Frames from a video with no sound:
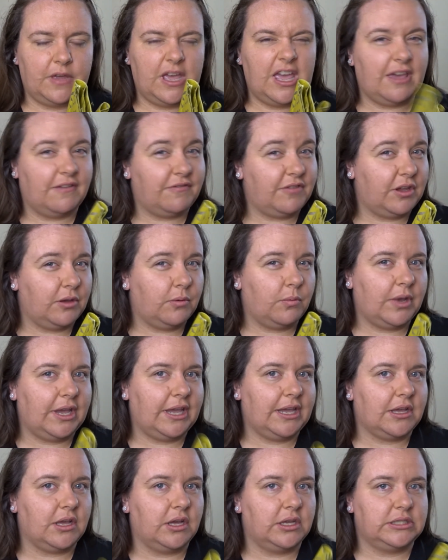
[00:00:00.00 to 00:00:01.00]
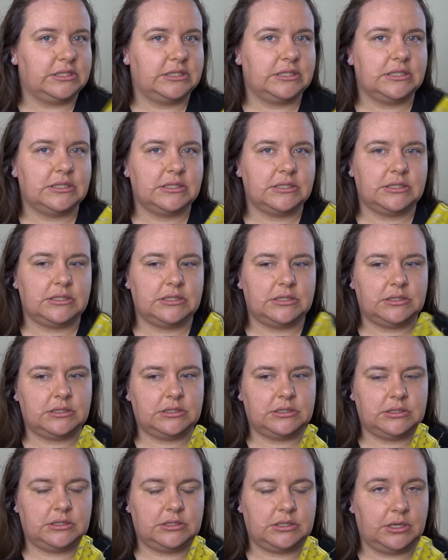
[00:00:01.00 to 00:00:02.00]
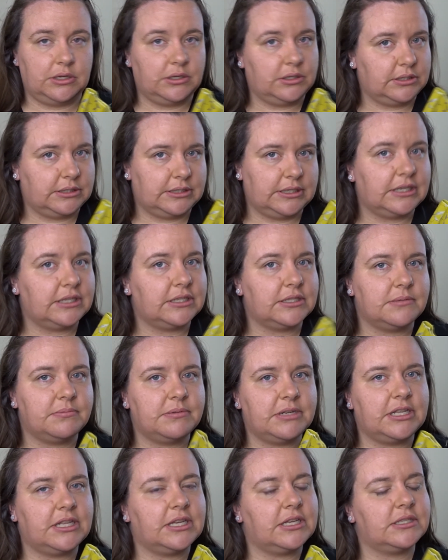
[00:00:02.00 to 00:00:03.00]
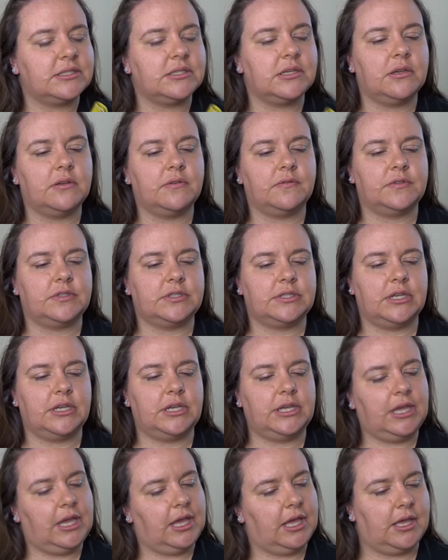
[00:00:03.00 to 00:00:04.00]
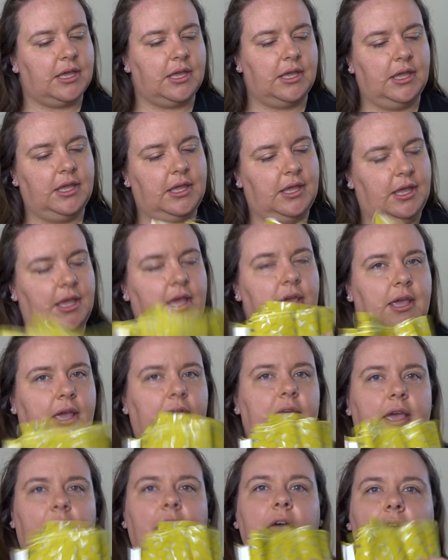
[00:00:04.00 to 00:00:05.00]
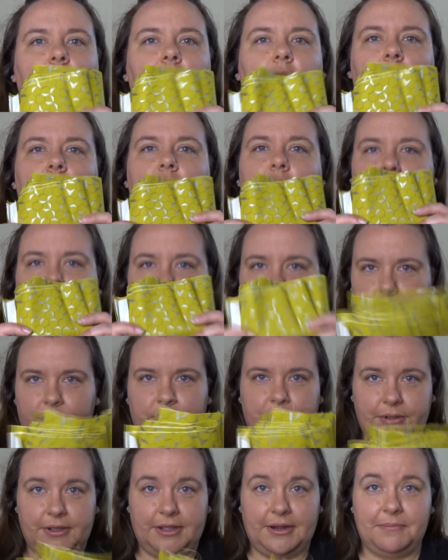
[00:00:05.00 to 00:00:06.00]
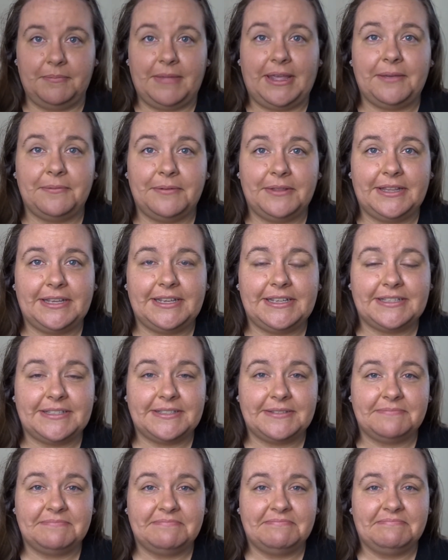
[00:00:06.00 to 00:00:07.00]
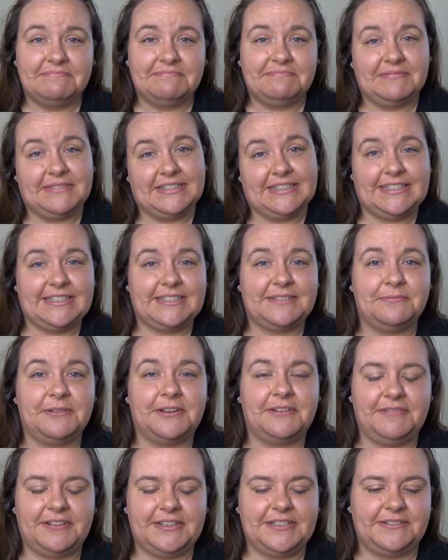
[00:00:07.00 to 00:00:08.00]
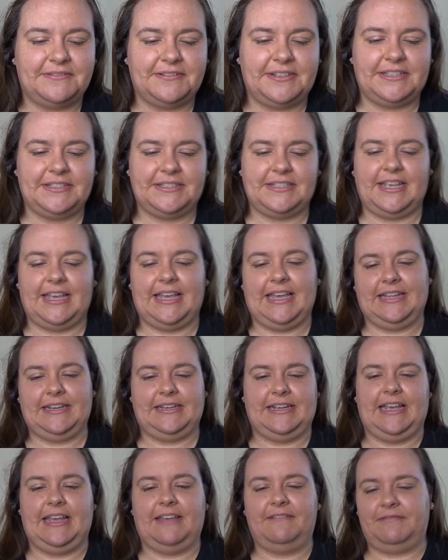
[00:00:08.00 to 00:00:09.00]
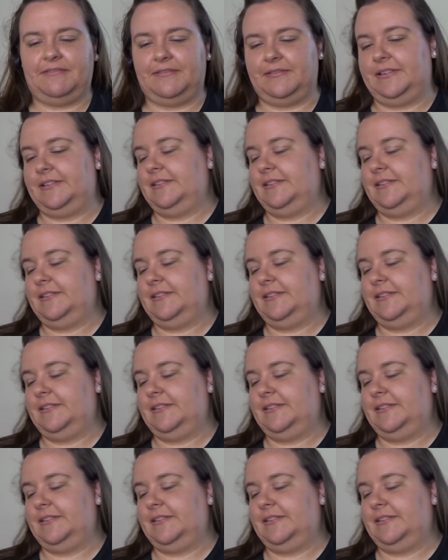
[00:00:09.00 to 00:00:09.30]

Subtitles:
heavier weight cottons don't tend to be that soft. So yeah, I don't know what I'm going to make with this. Well, it's one of those things that I had to have.